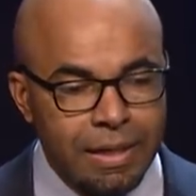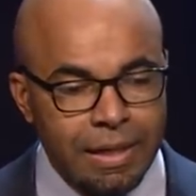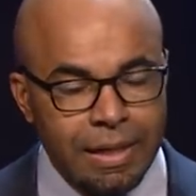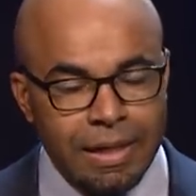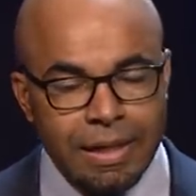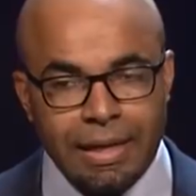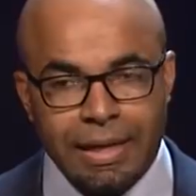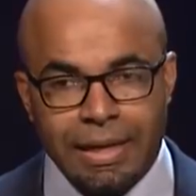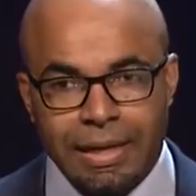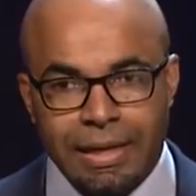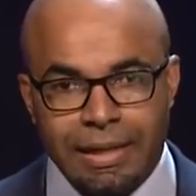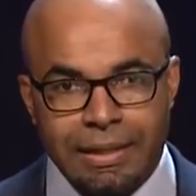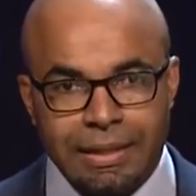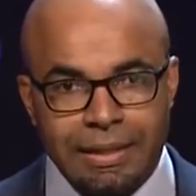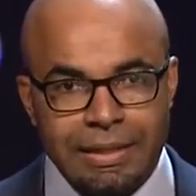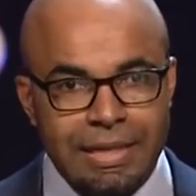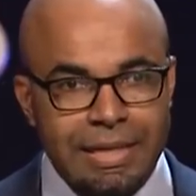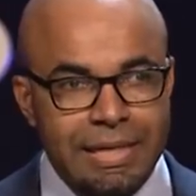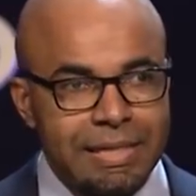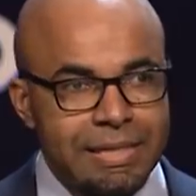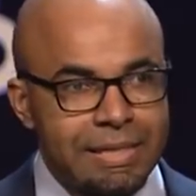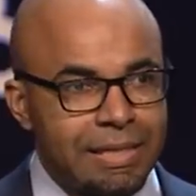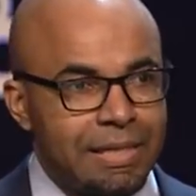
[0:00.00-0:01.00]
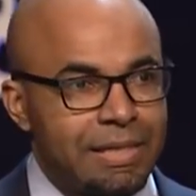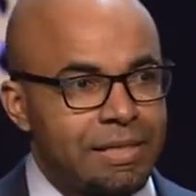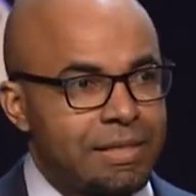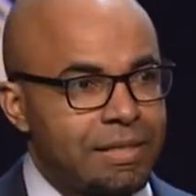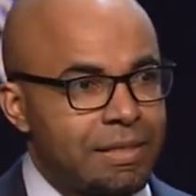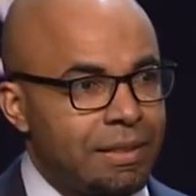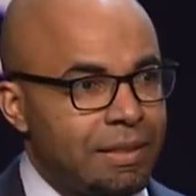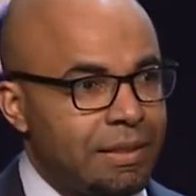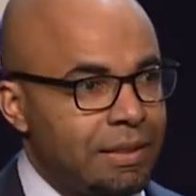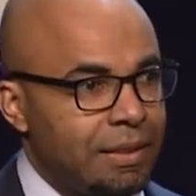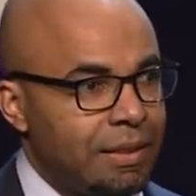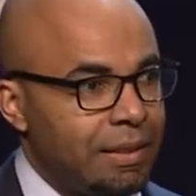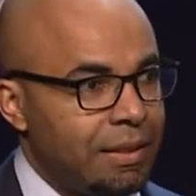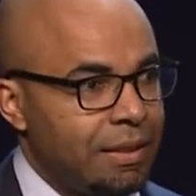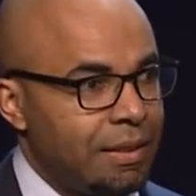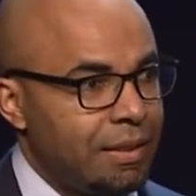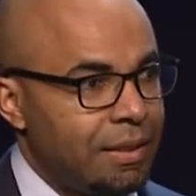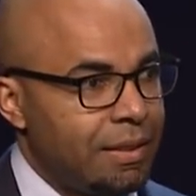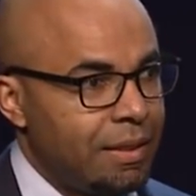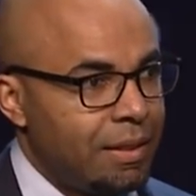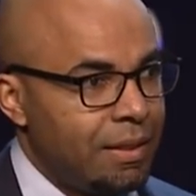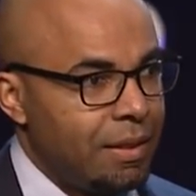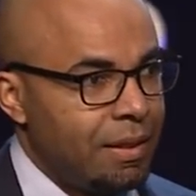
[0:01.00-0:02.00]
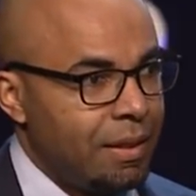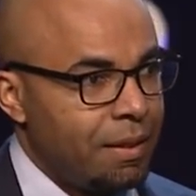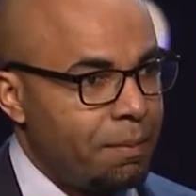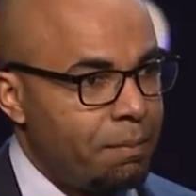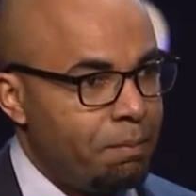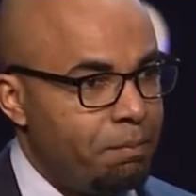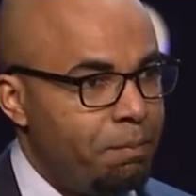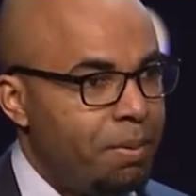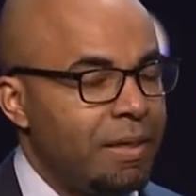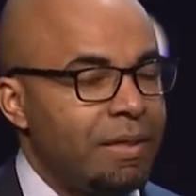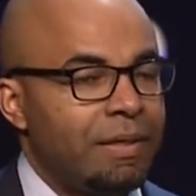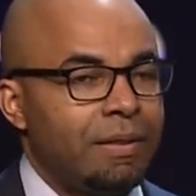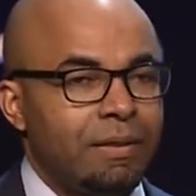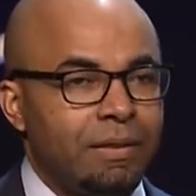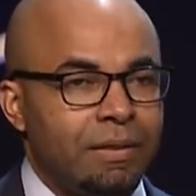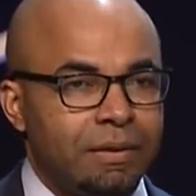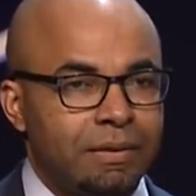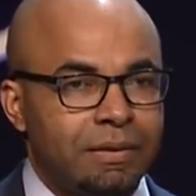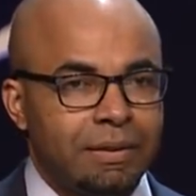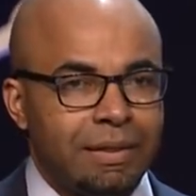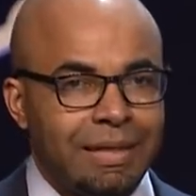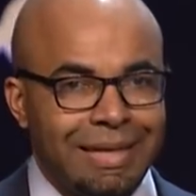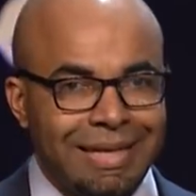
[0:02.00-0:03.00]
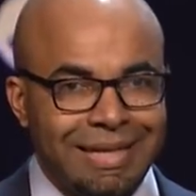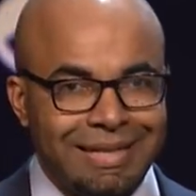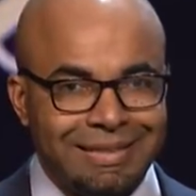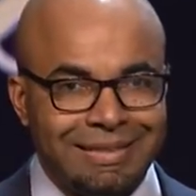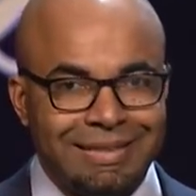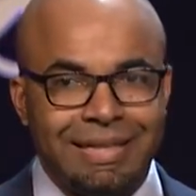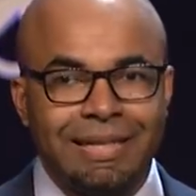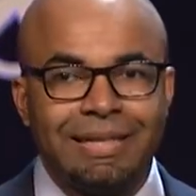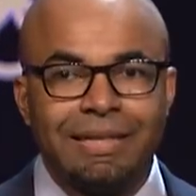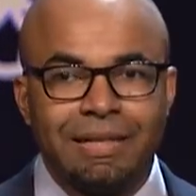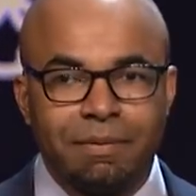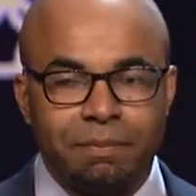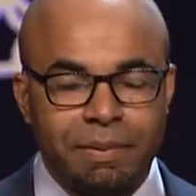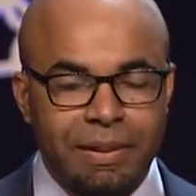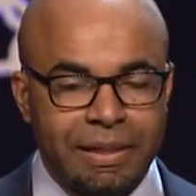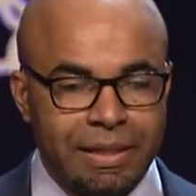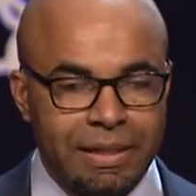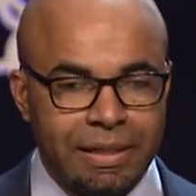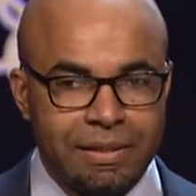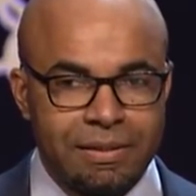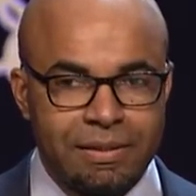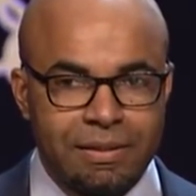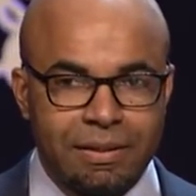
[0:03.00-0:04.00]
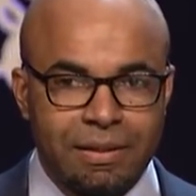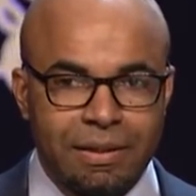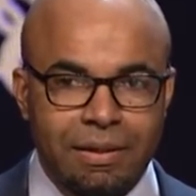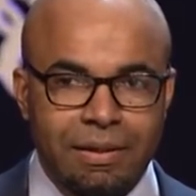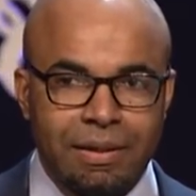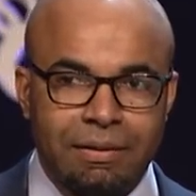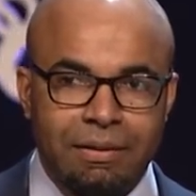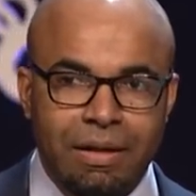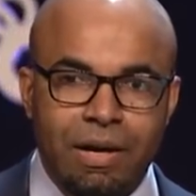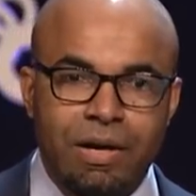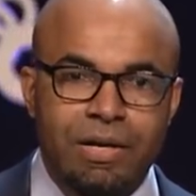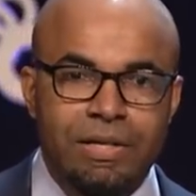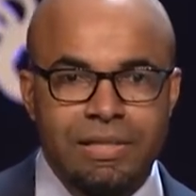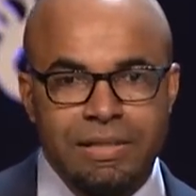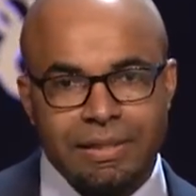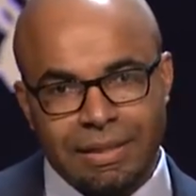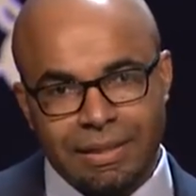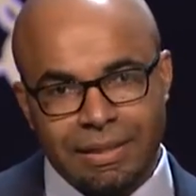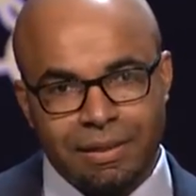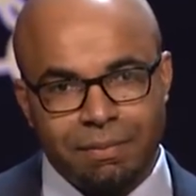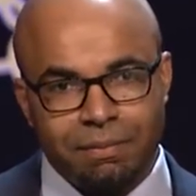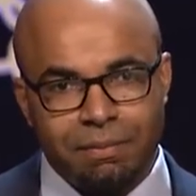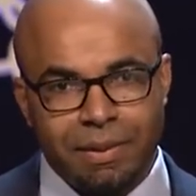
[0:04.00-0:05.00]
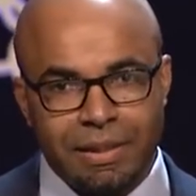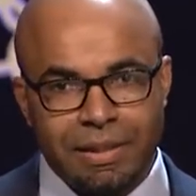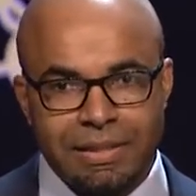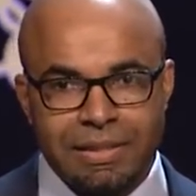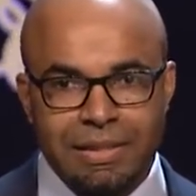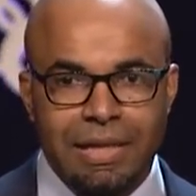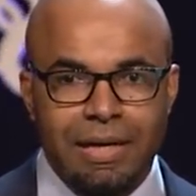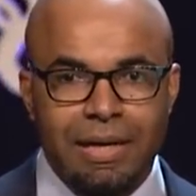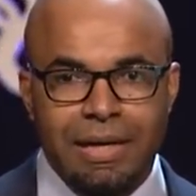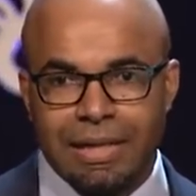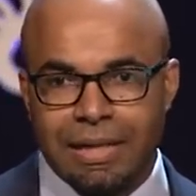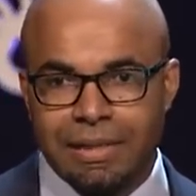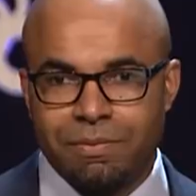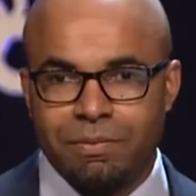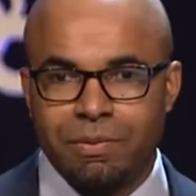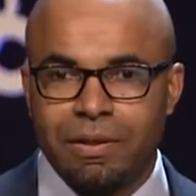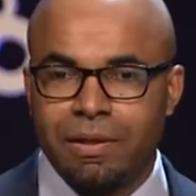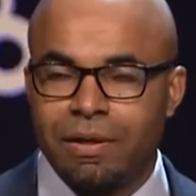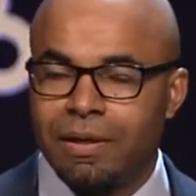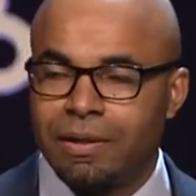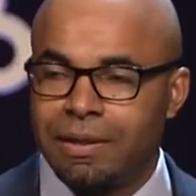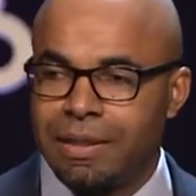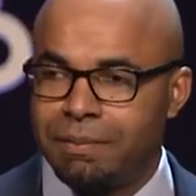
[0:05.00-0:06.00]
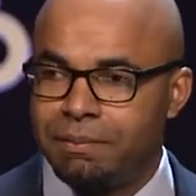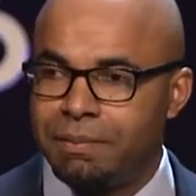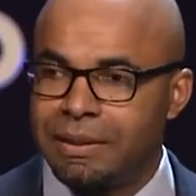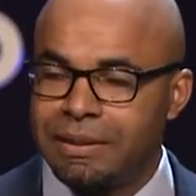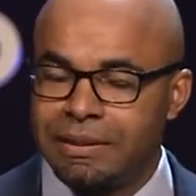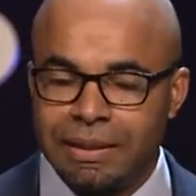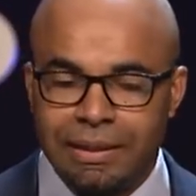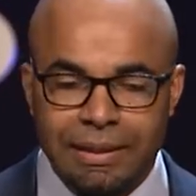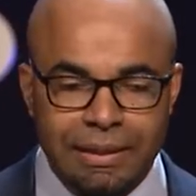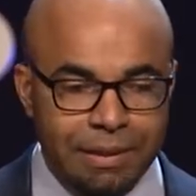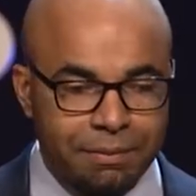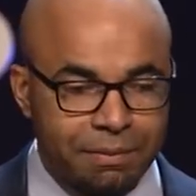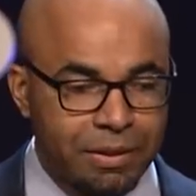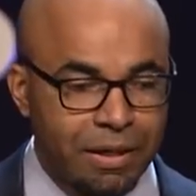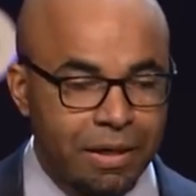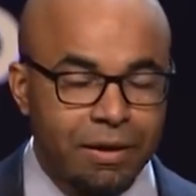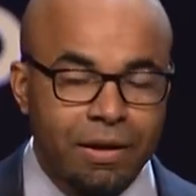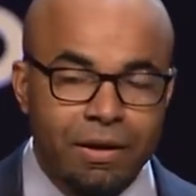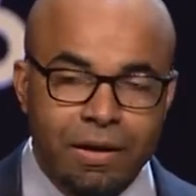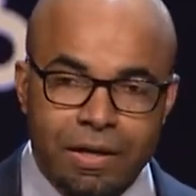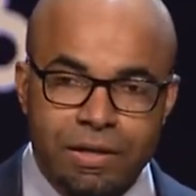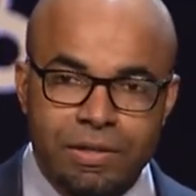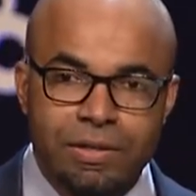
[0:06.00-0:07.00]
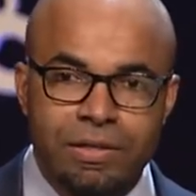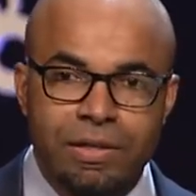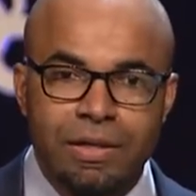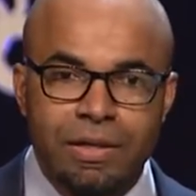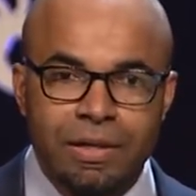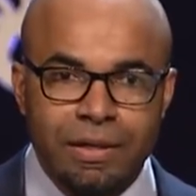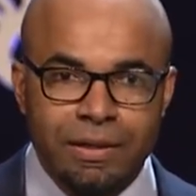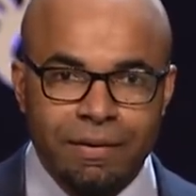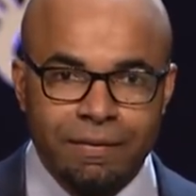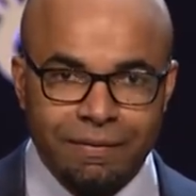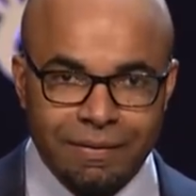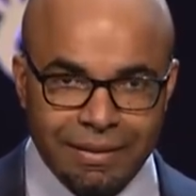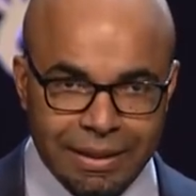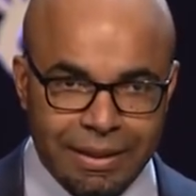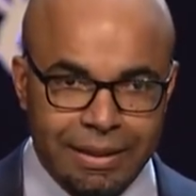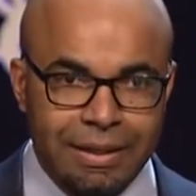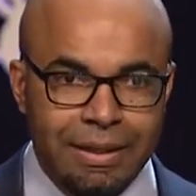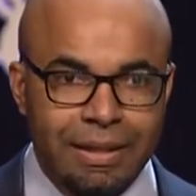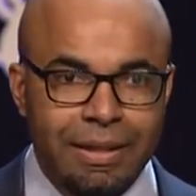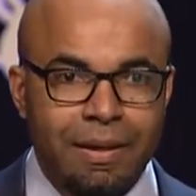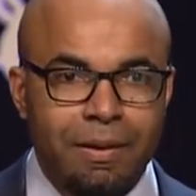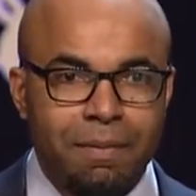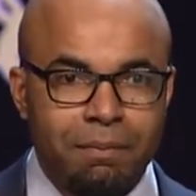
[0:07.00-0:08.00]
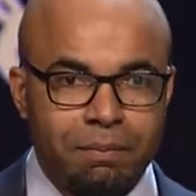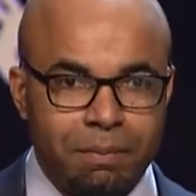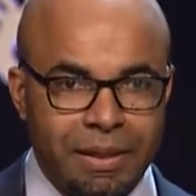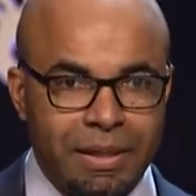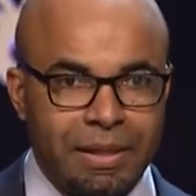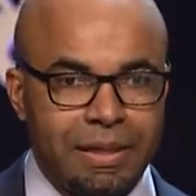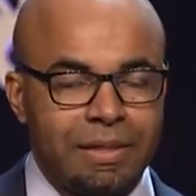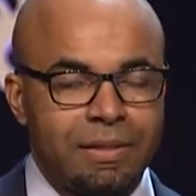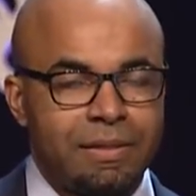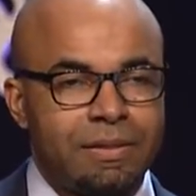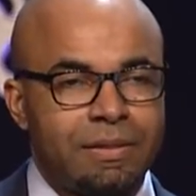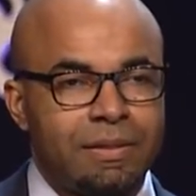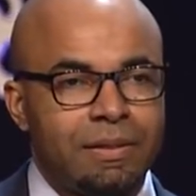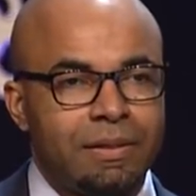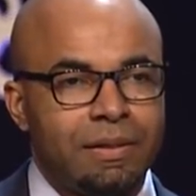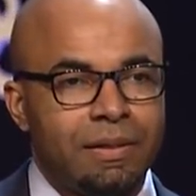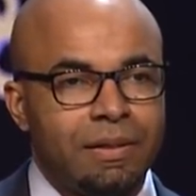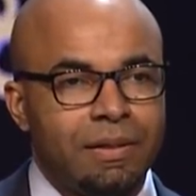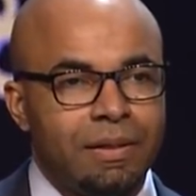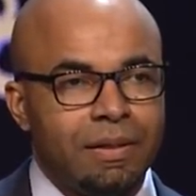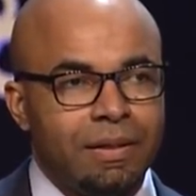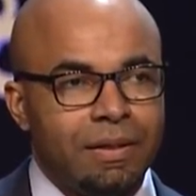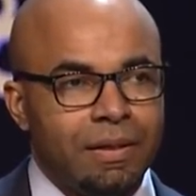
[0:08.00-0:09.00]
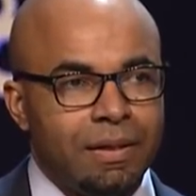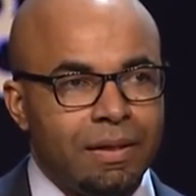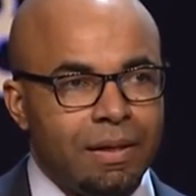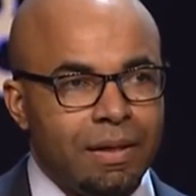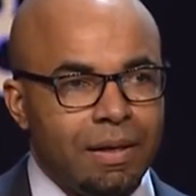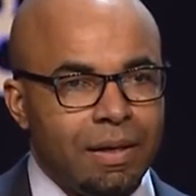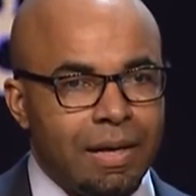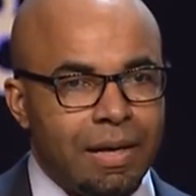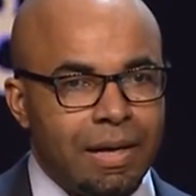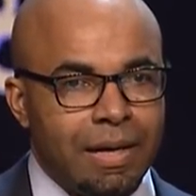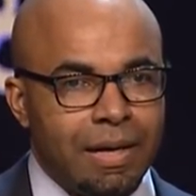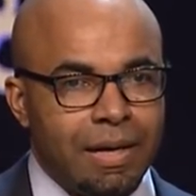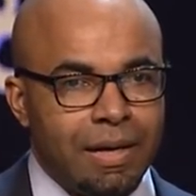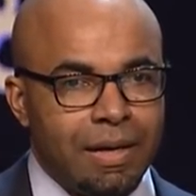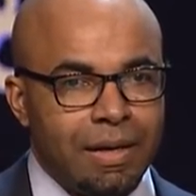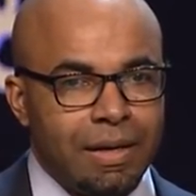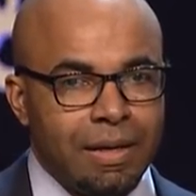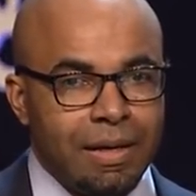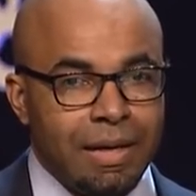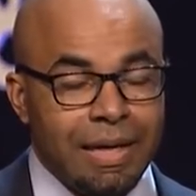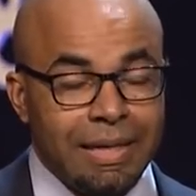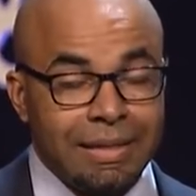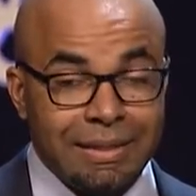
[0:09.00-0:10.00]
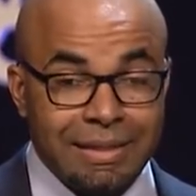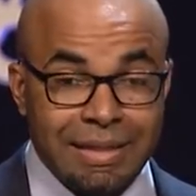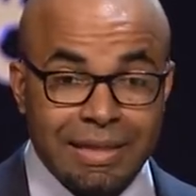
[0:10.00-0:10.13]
and he essentially built a database, a large database, now I guess we'd call that big data, but a large data-based and